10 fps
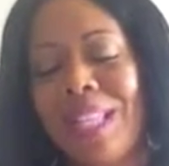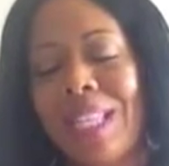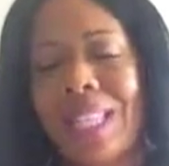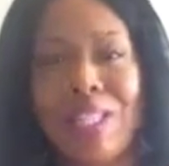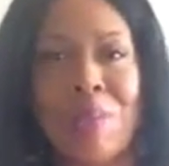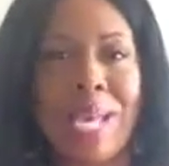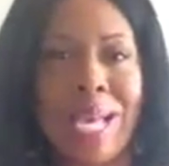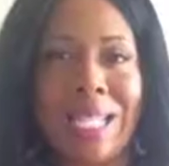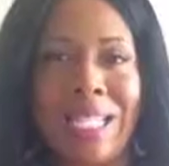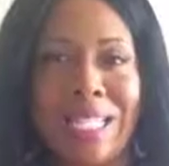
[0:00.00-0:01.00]
this
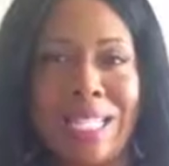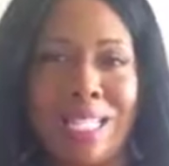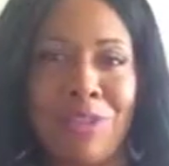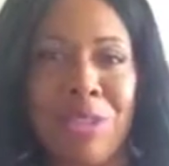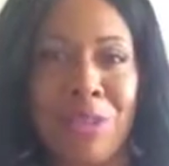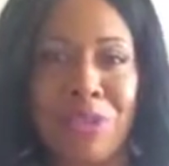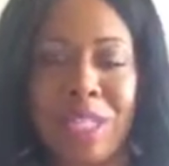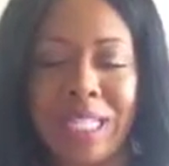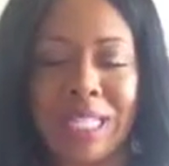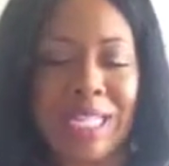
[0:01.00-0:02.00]
palette and
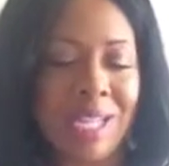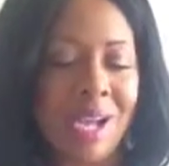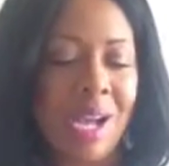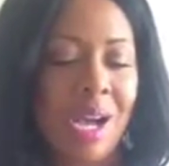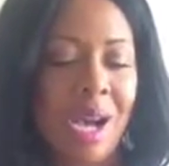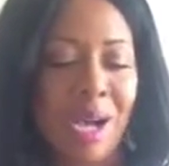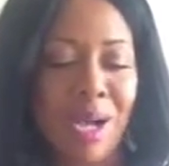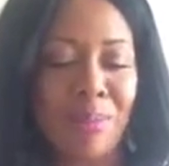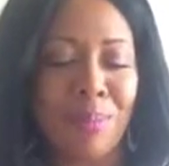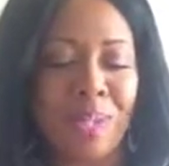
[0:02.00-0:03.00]
recreating
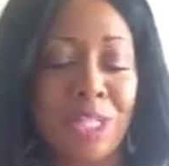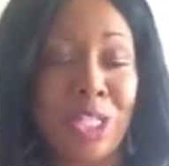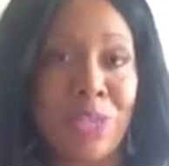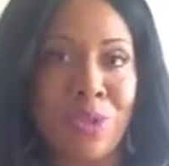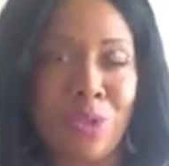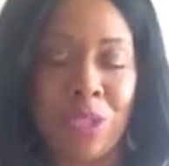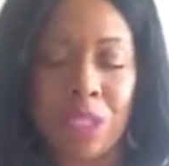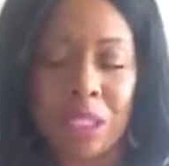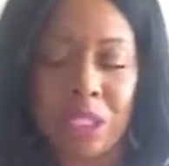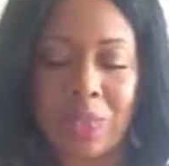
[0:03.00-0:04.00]
their
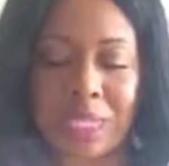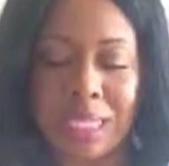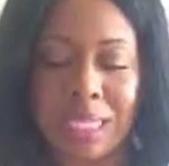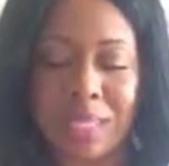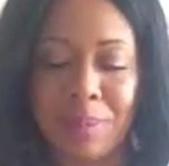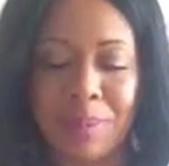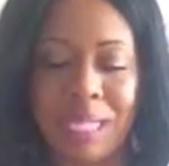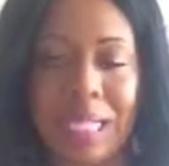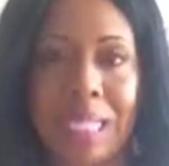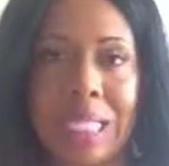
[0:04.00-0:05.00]
looks. So I decided to
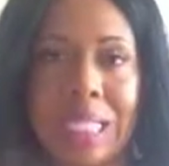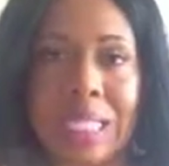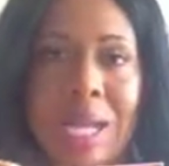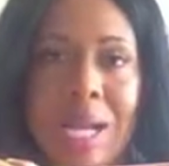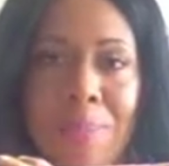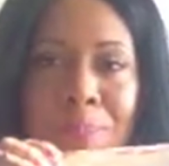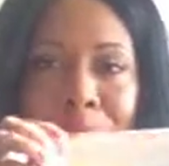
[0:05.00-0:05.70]
pick this up.